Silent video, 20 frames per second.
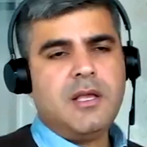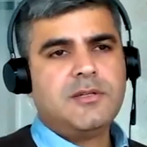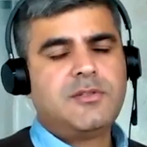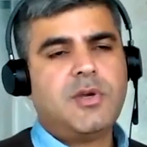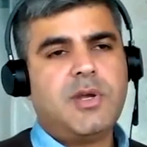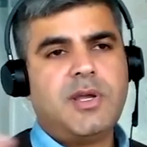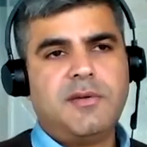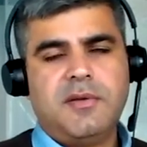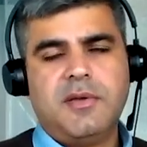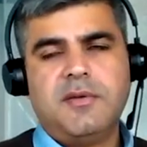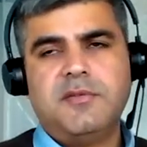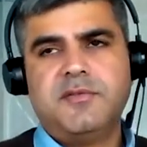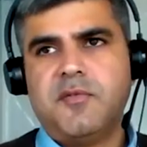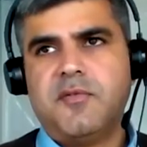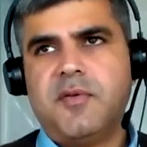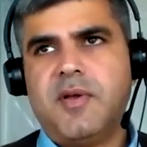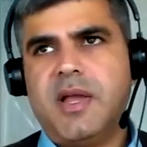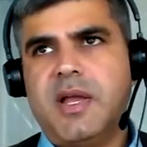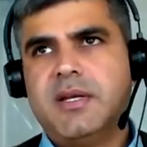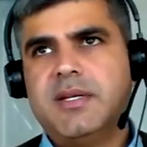So if,
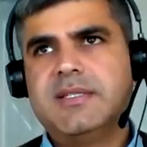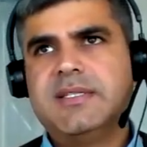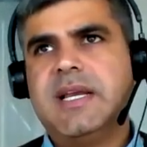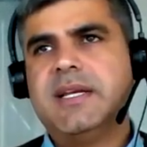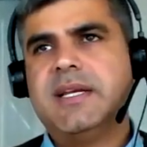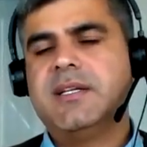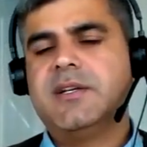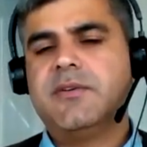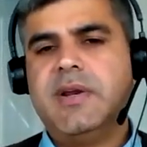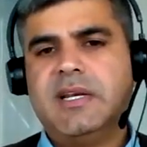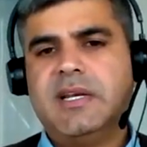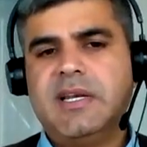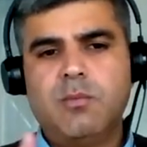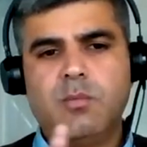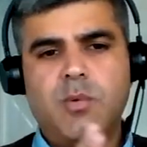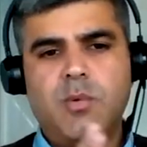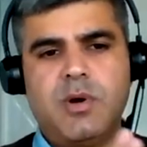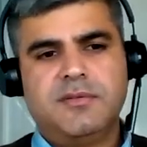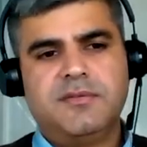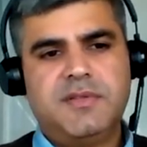if I understand correctly,
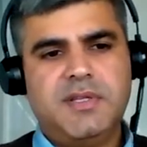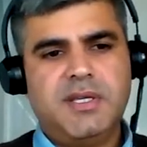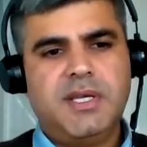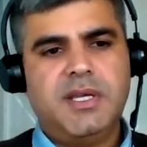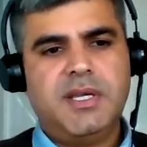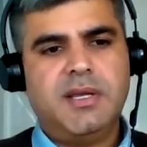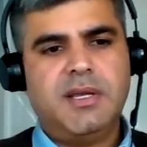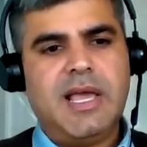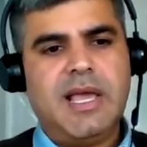one of the